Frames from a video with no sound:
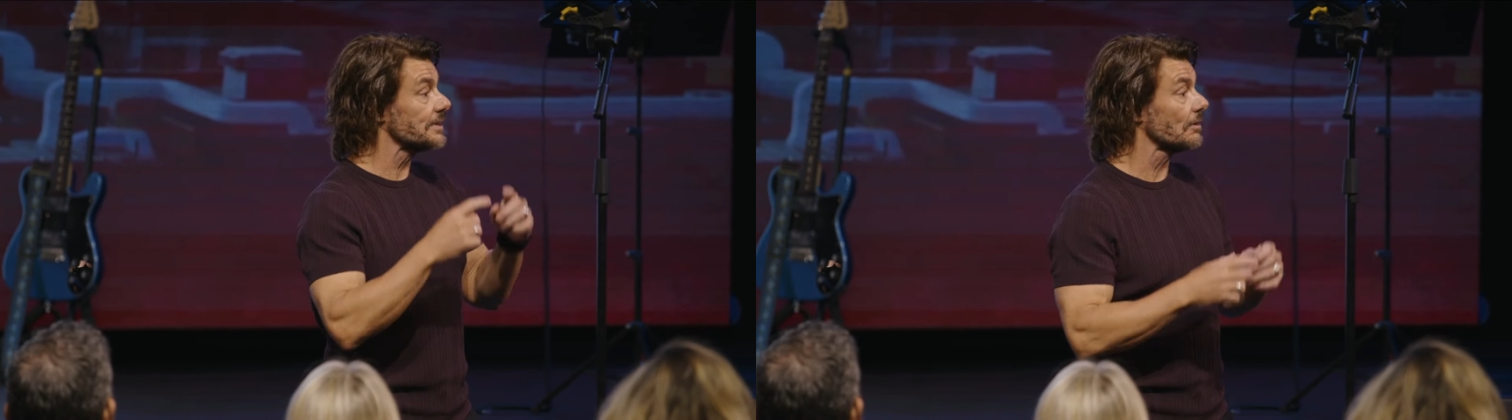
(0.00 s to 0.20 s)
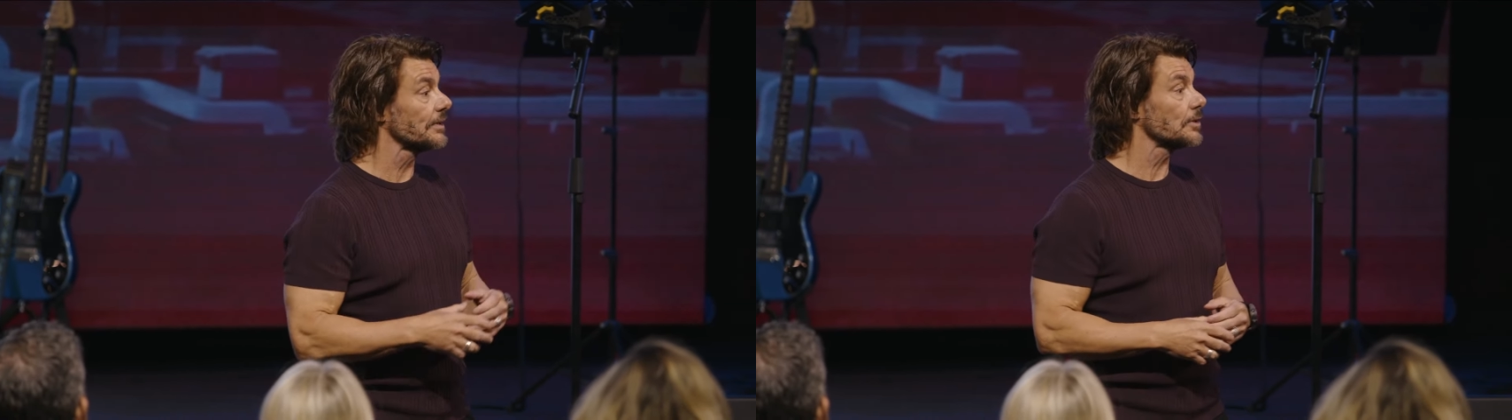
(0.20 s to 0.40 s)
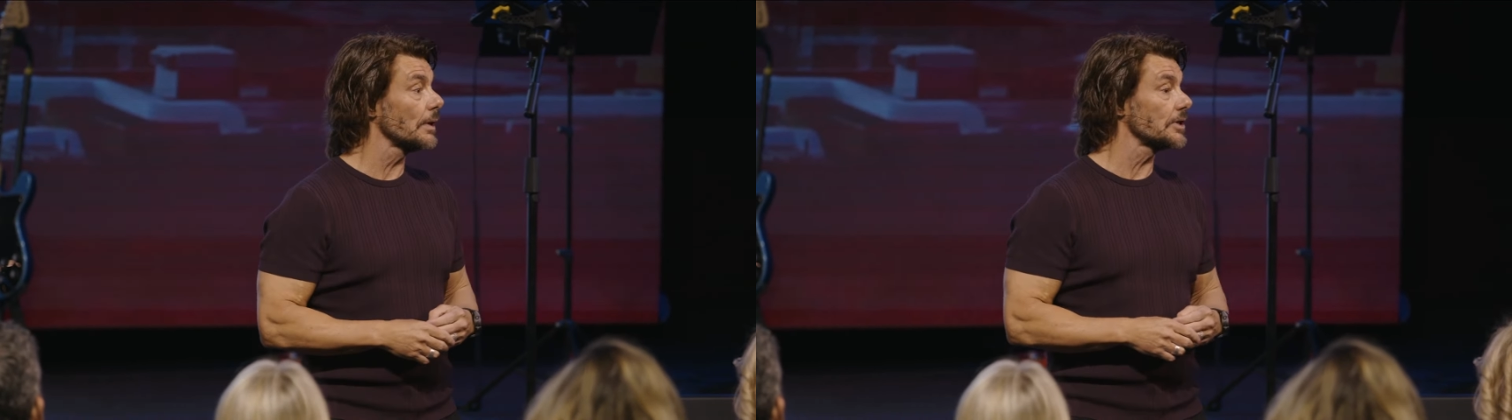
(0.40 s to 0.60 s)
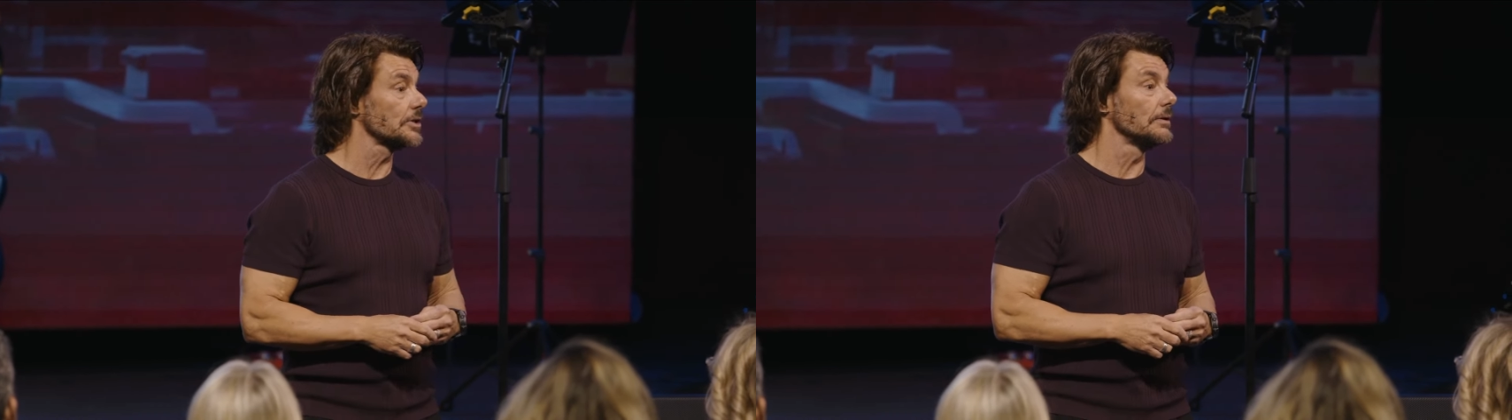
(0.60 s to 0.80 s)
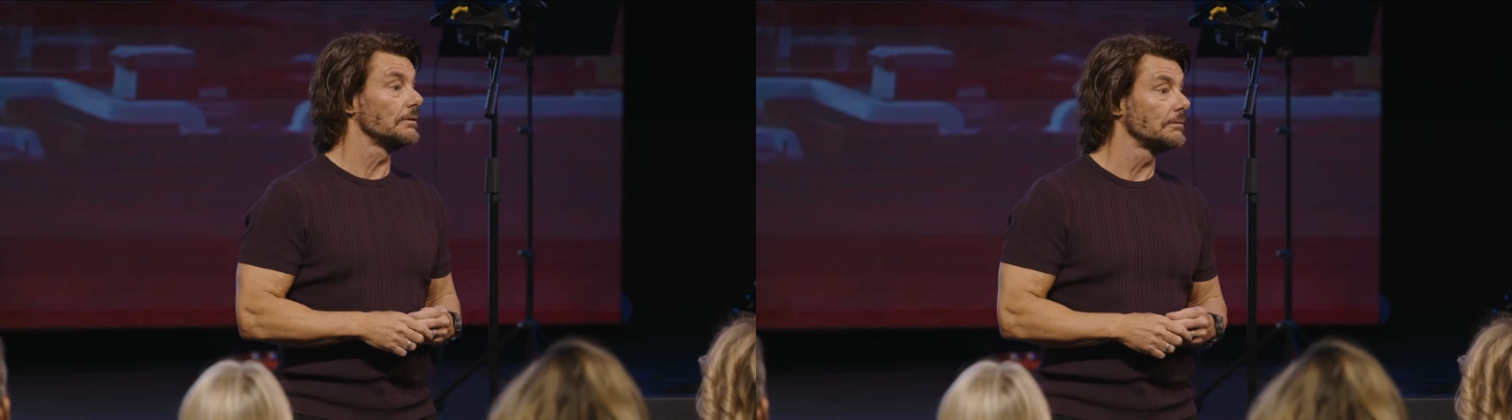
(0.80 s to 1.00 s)
myself this
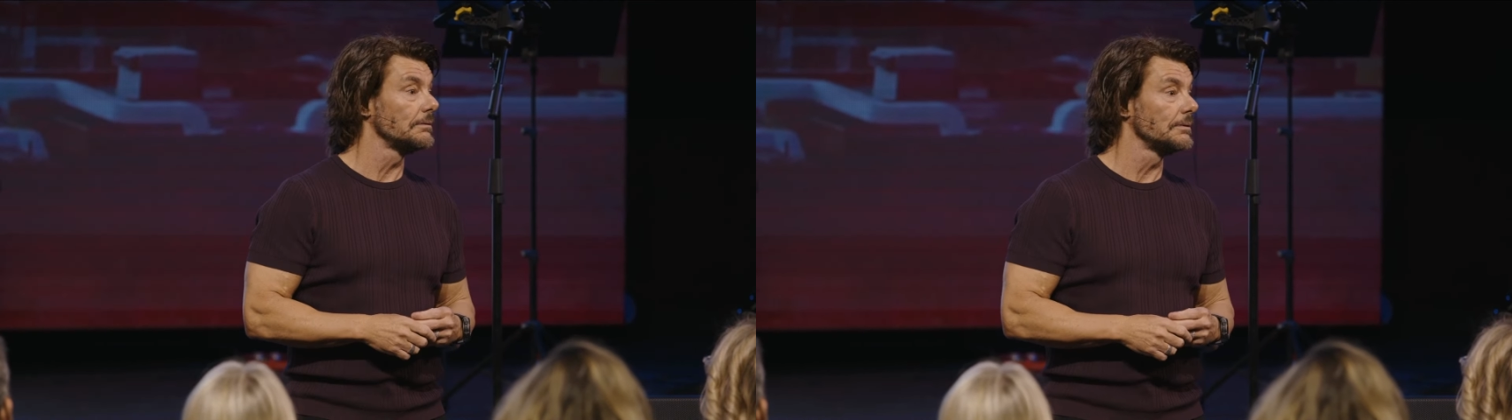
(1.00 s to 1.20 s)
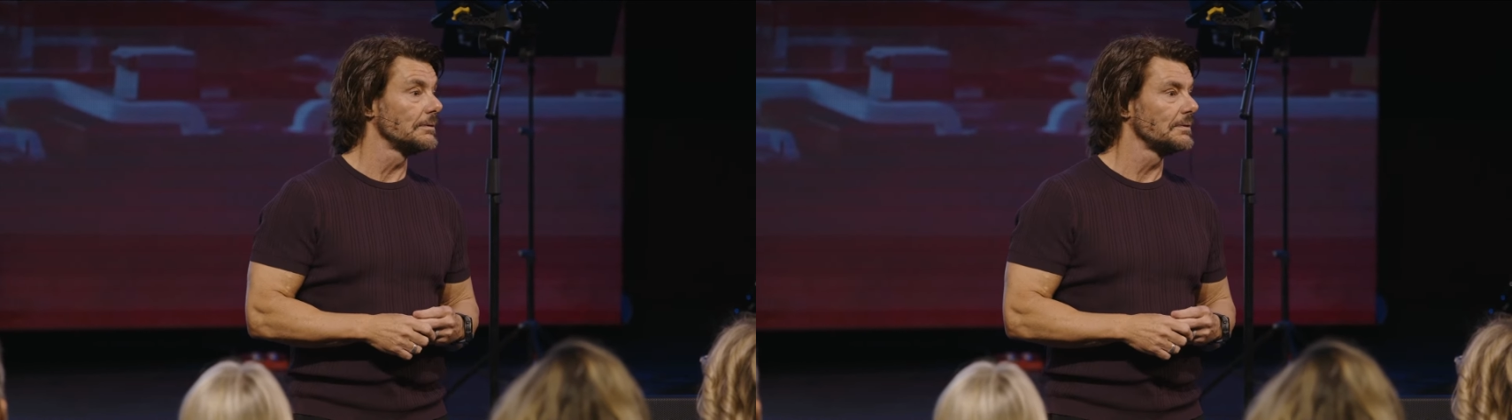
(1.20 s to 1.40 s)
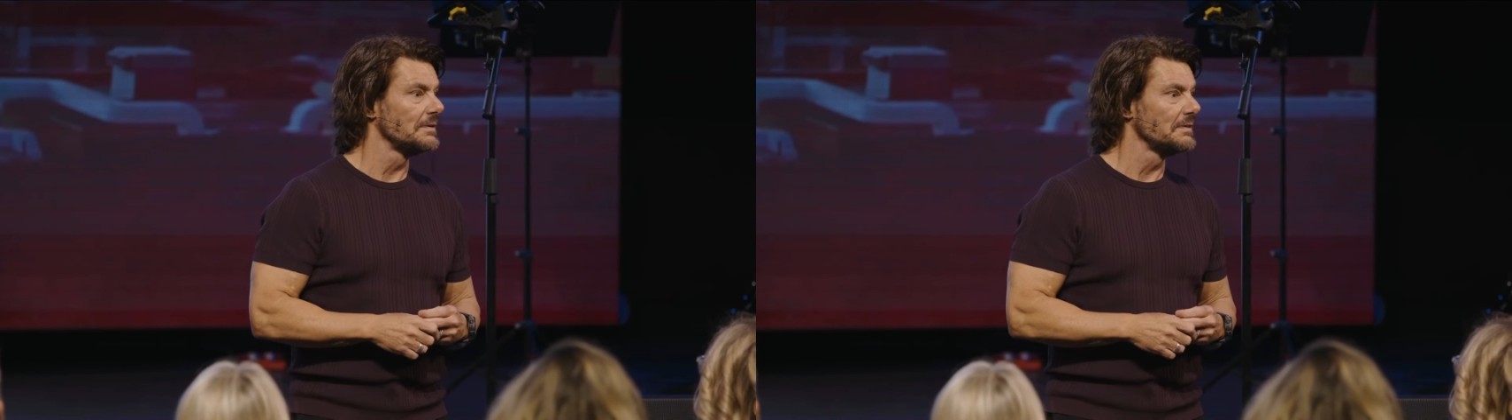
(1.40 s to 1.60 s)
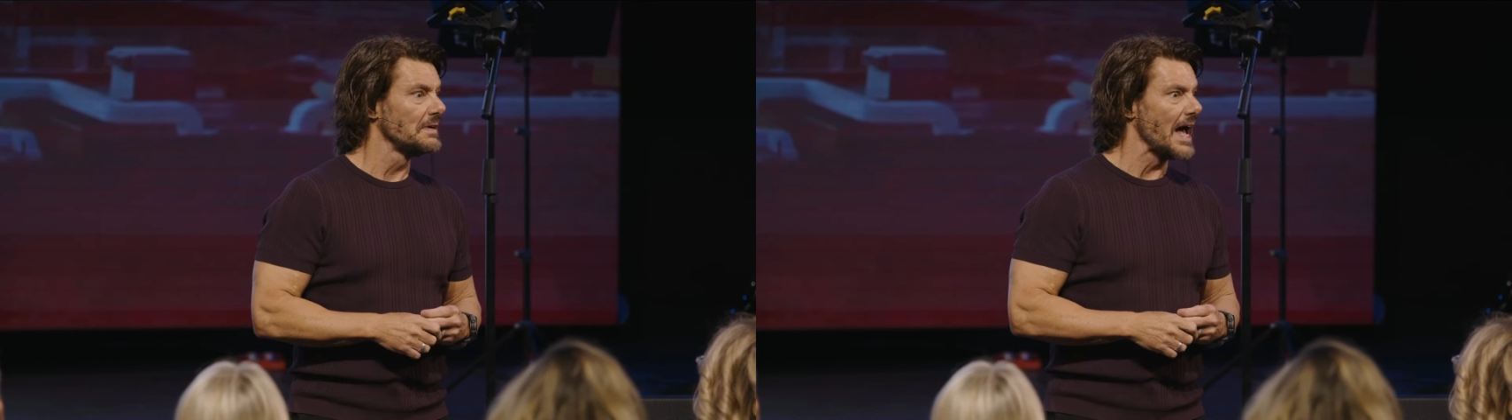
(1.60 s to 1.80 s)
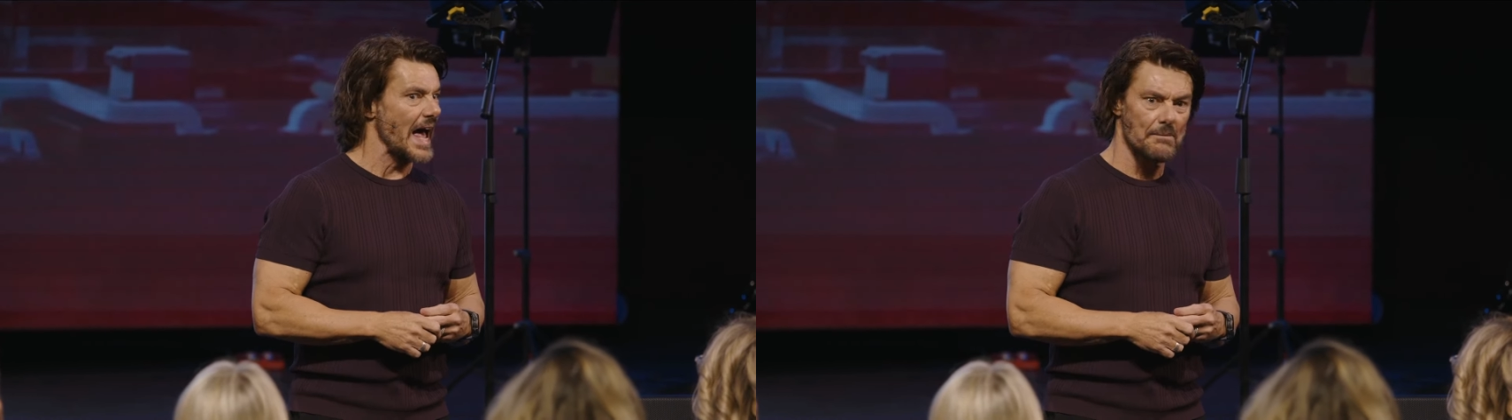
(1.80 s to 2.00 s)
question.
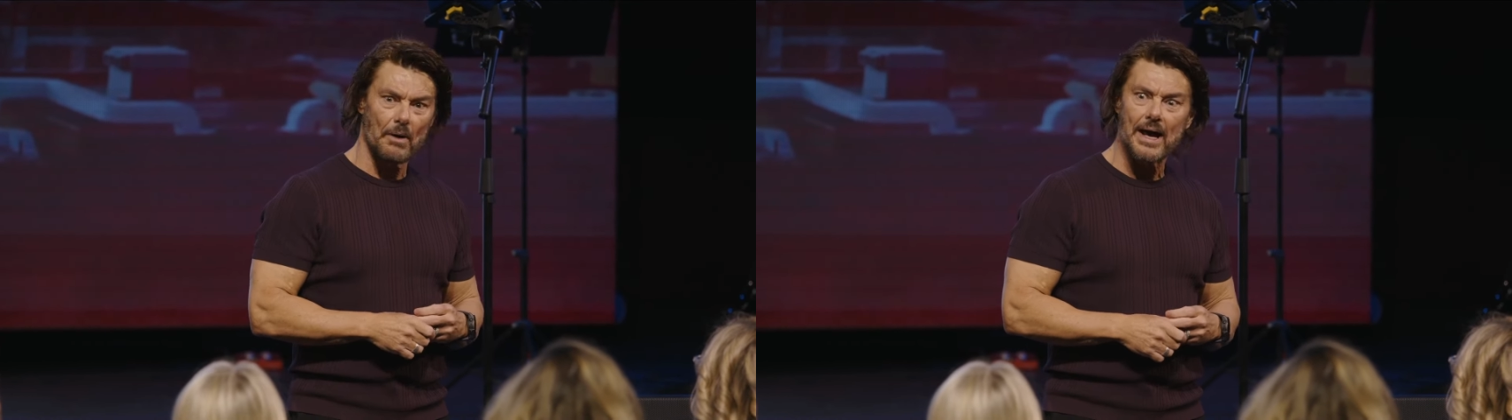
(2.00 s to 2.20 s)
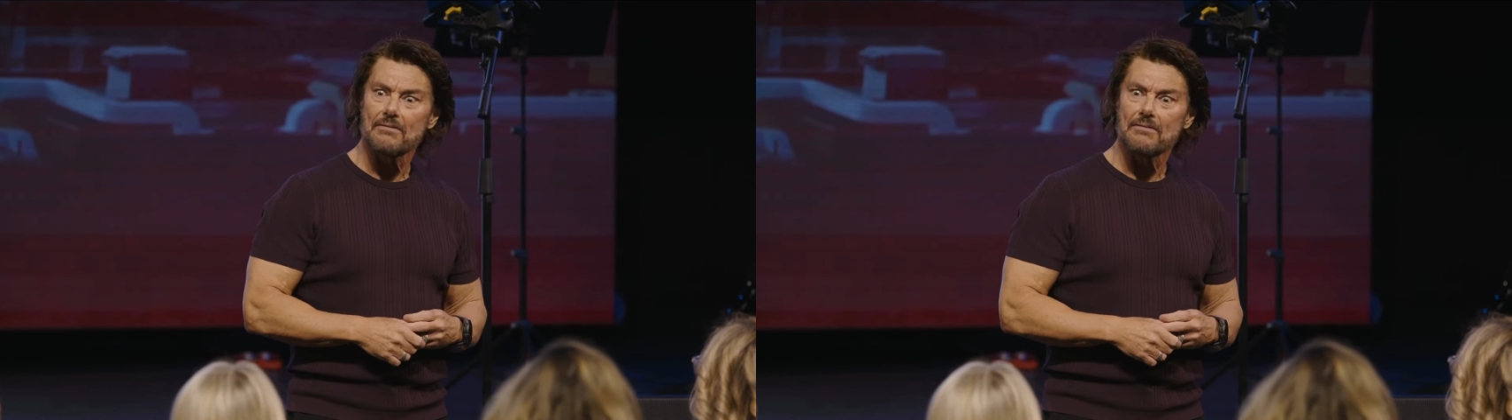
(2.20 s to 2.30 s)
Am